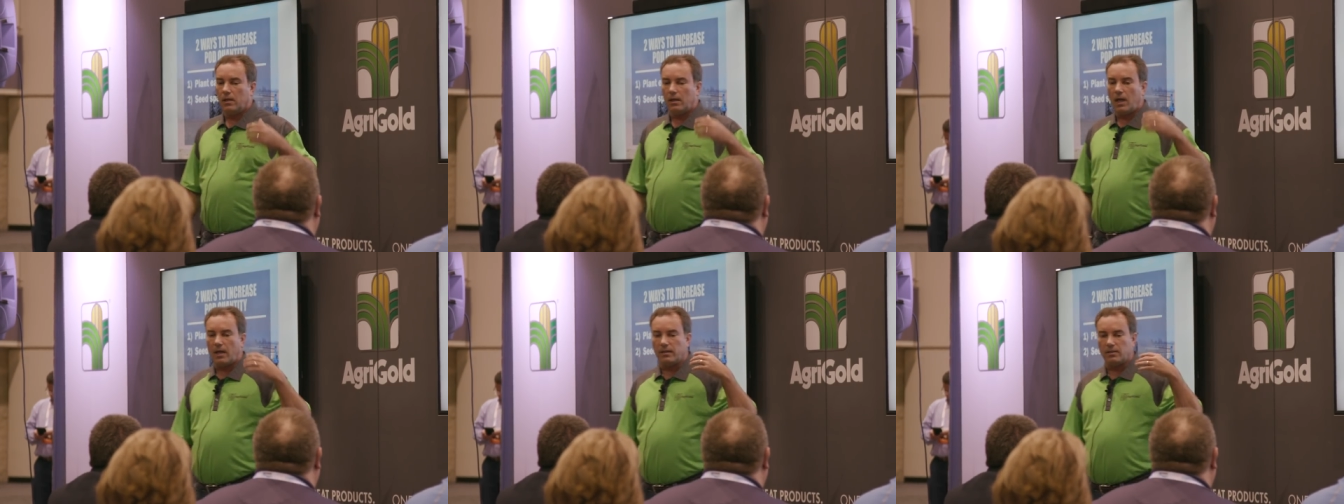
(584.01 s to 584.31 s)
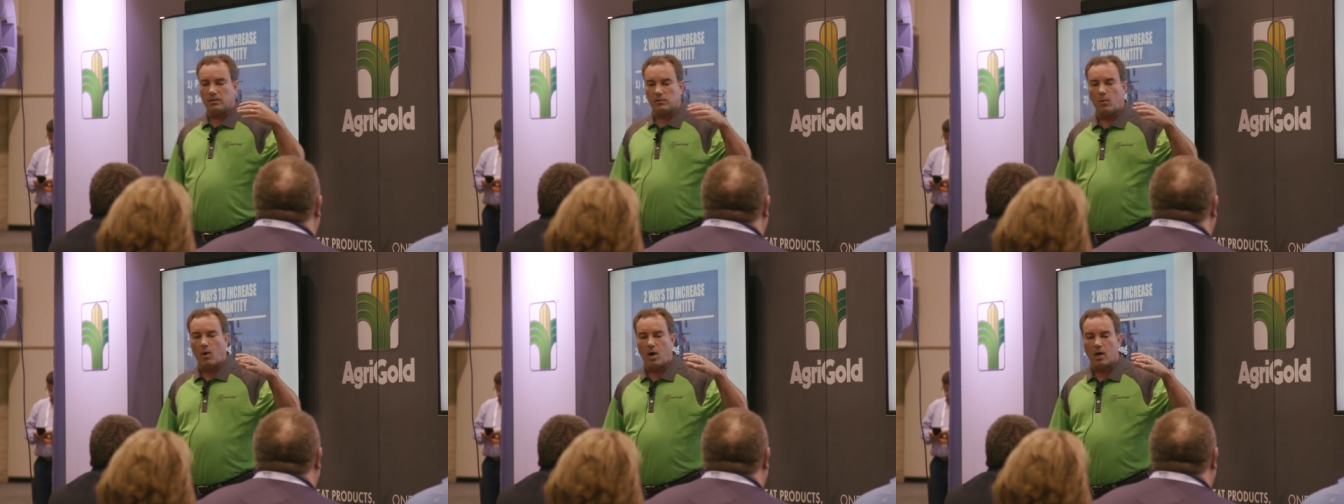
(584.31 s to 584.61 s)
not
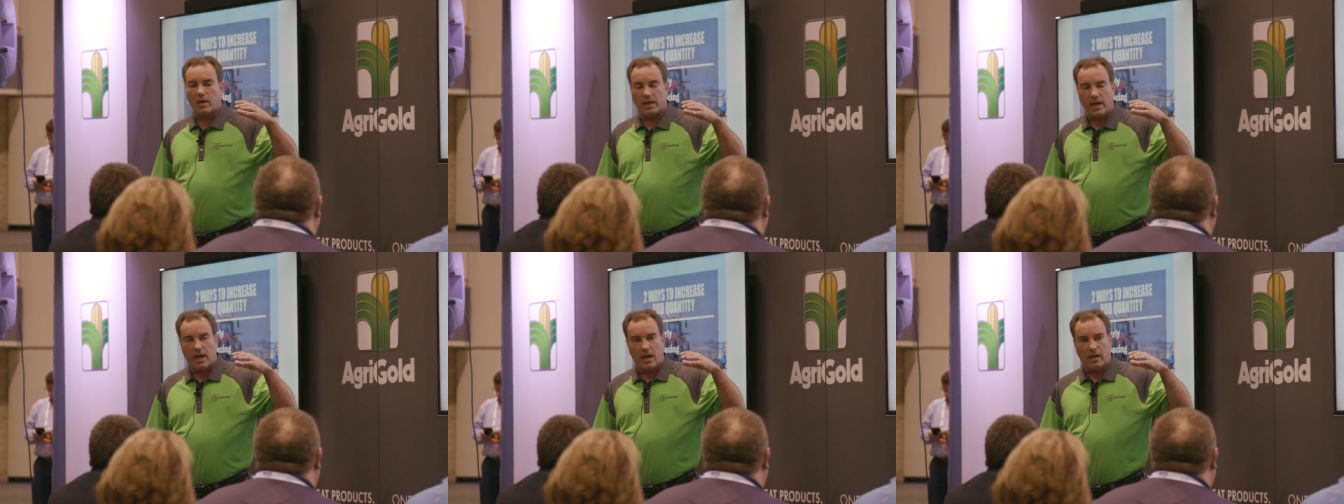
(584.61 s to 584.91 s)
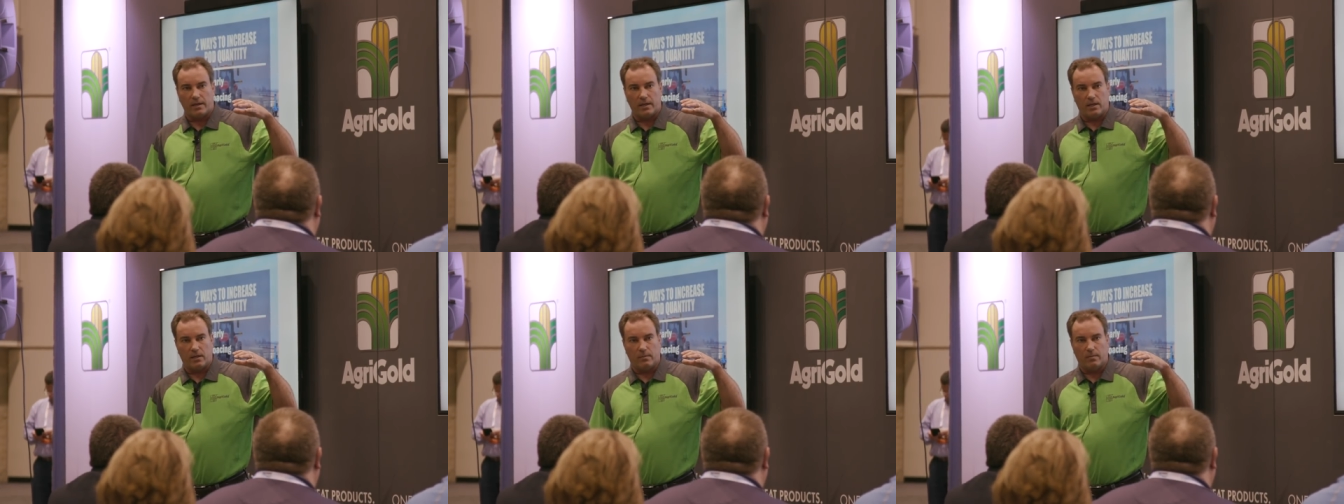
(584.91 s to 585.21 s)
just walking
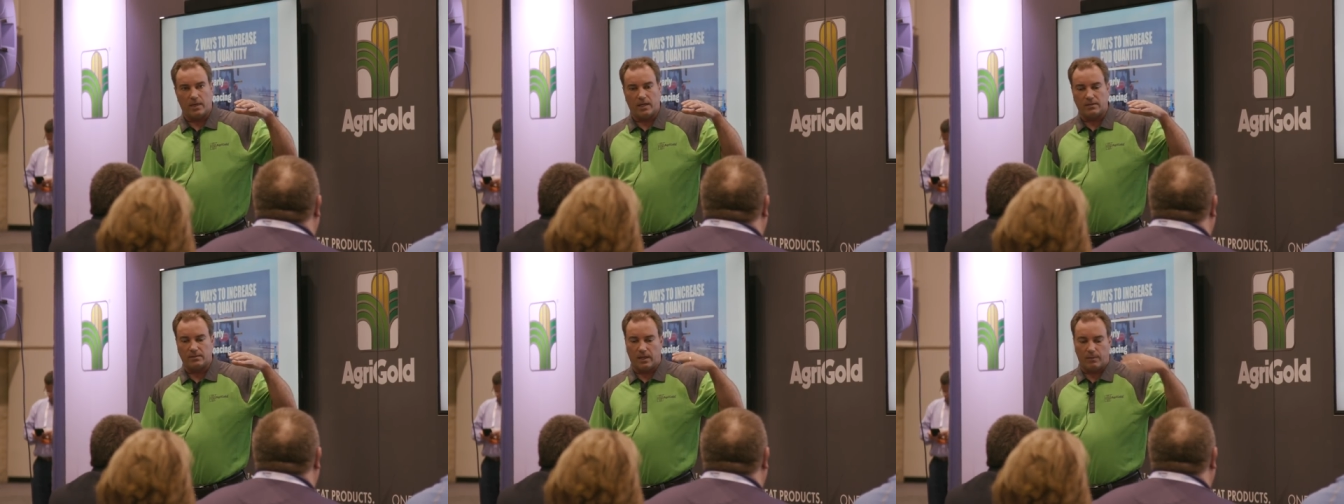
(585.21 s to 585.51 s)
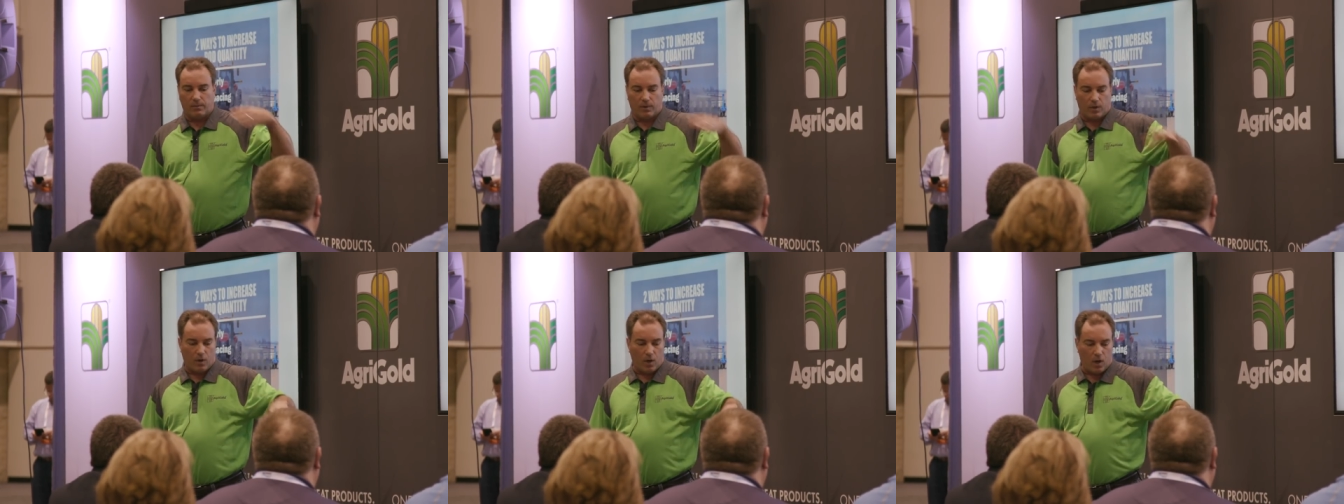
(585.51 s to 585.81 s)
out in them as
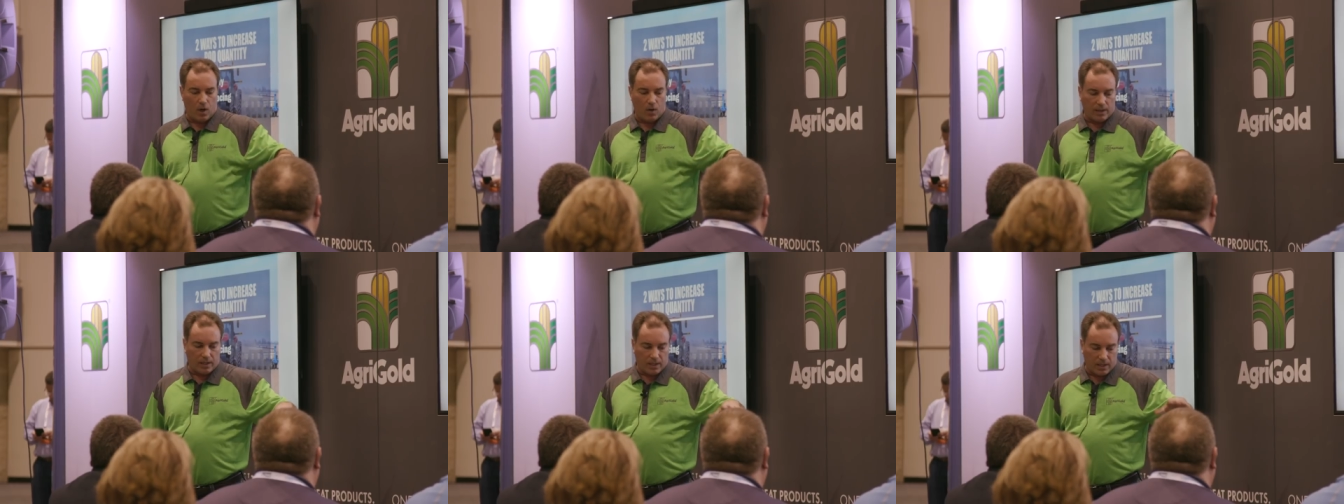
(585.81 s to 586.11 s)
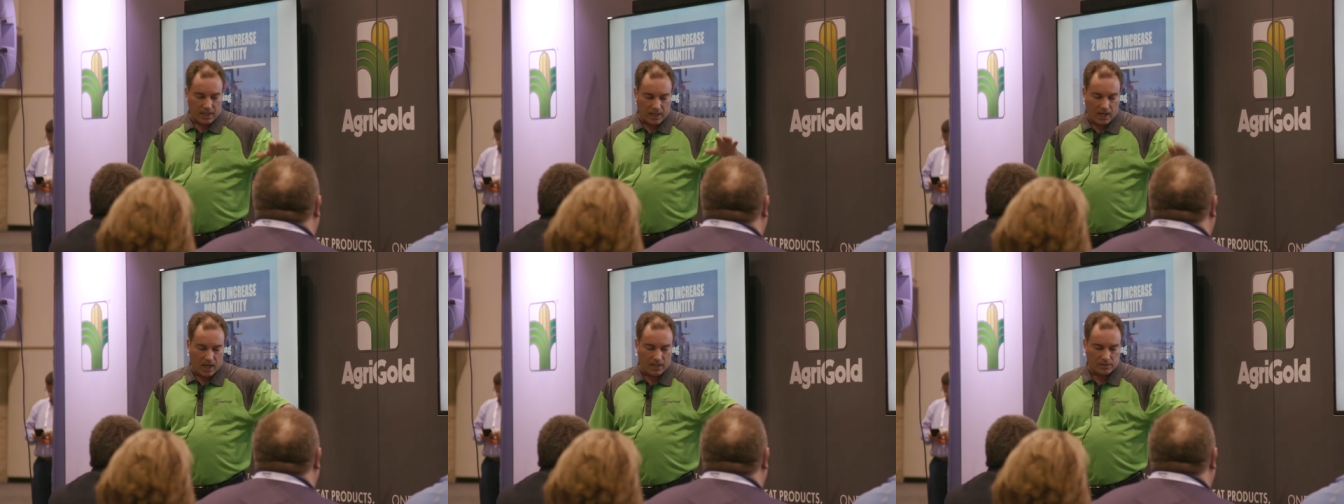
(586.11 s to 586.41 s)
they were growing
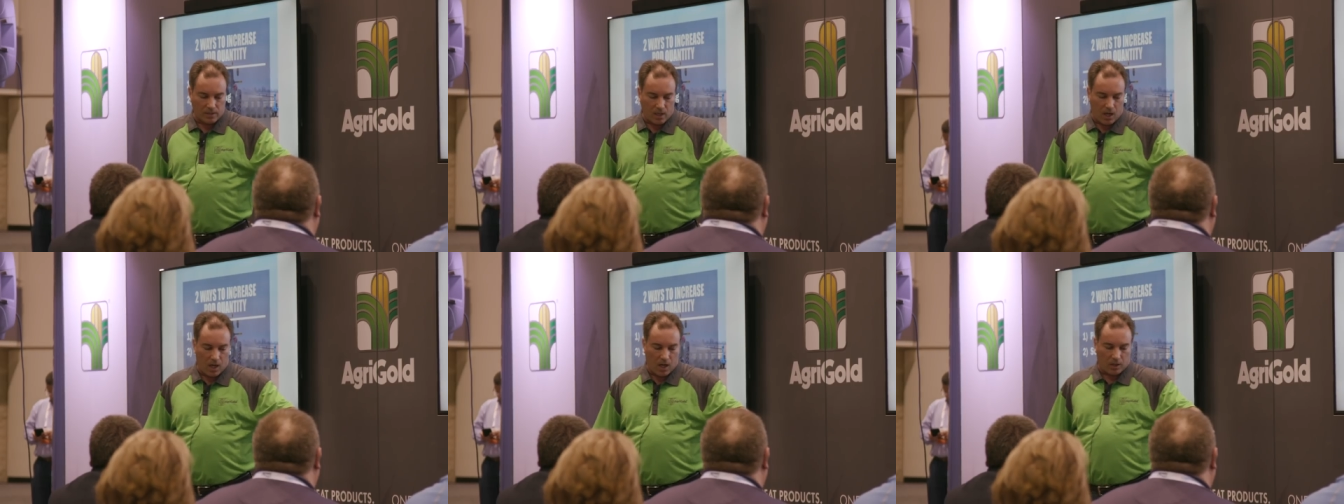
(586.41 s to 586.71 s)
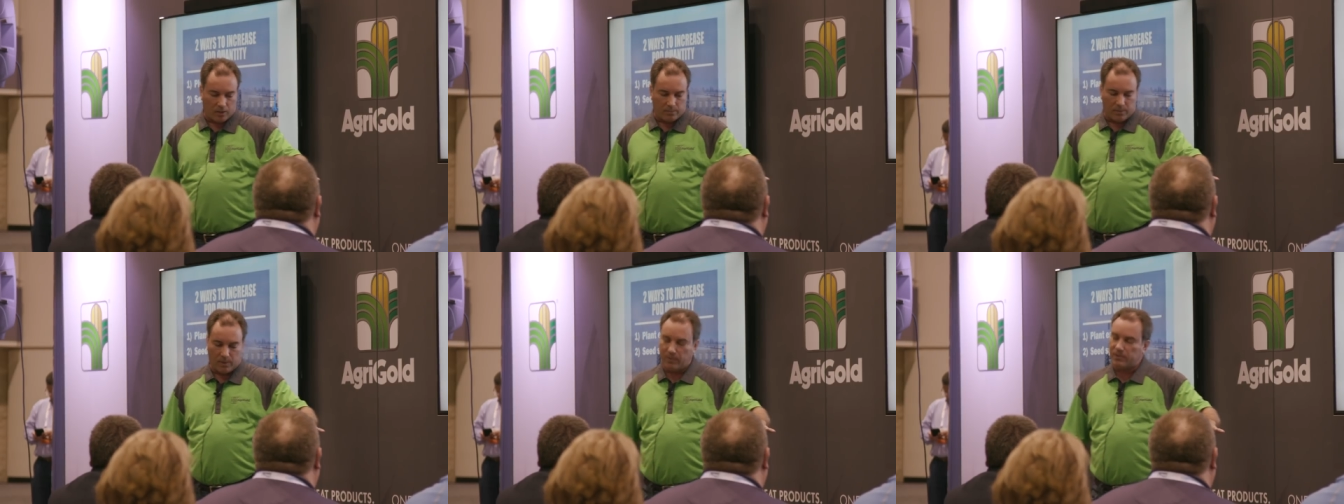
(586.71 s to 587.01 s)
and they got
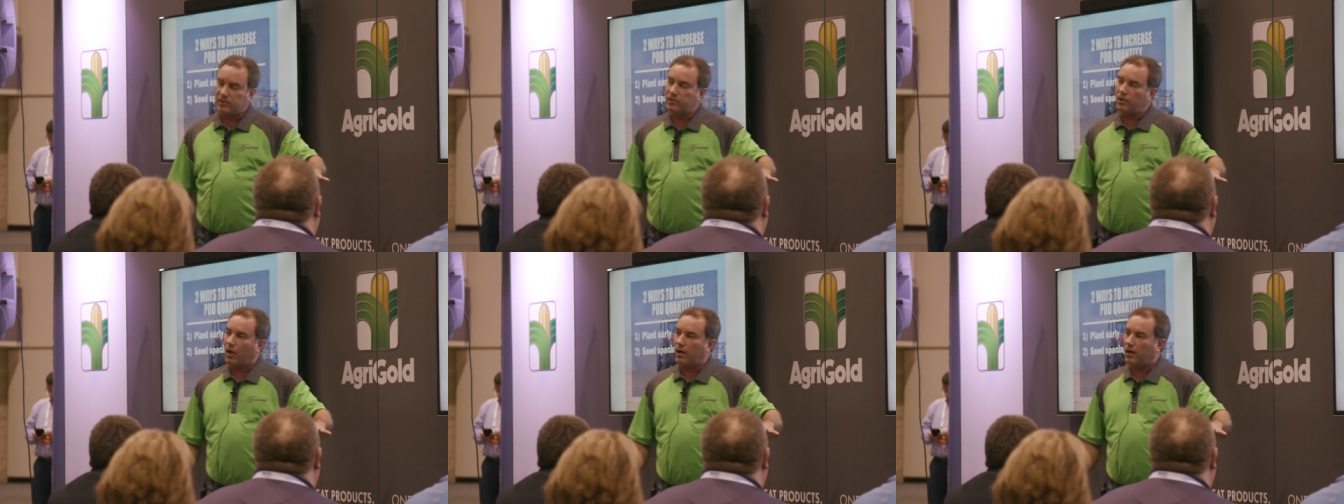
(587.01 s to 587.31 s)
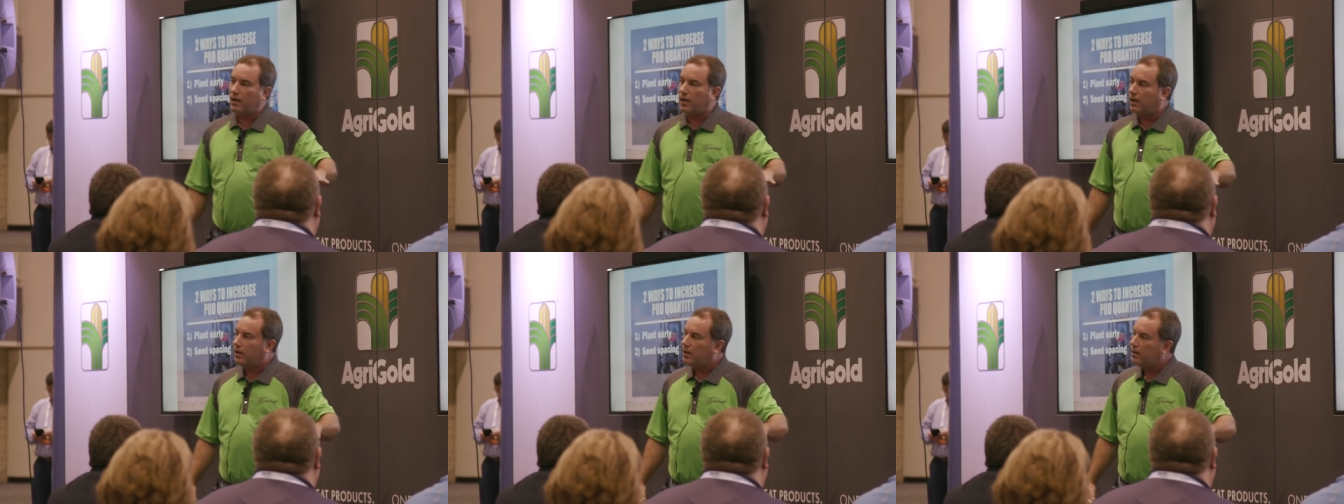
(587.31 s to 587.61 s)
taller, but we
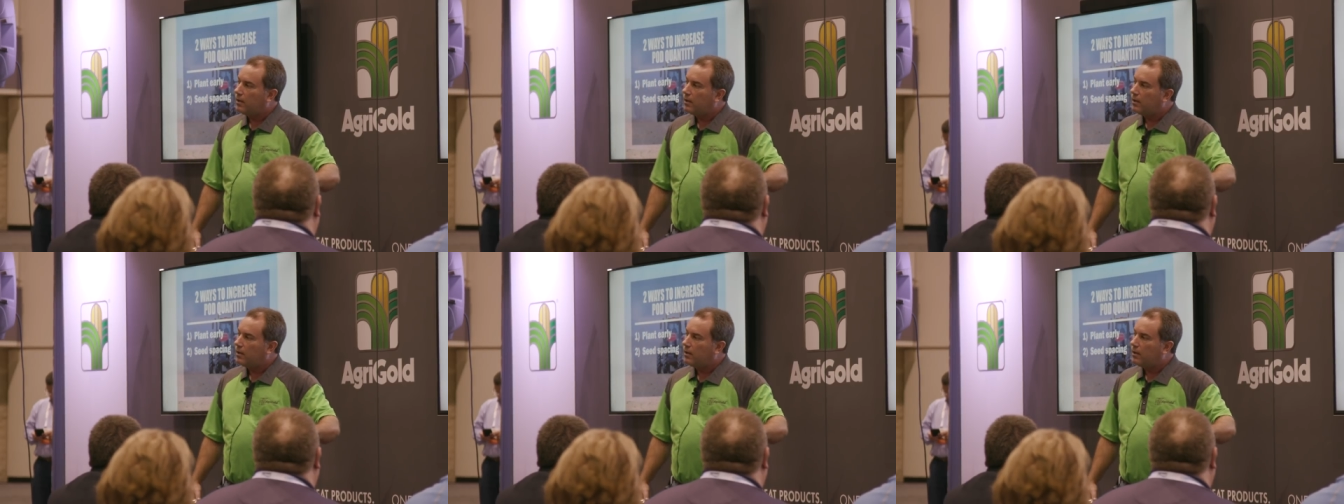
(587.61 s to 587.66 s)
started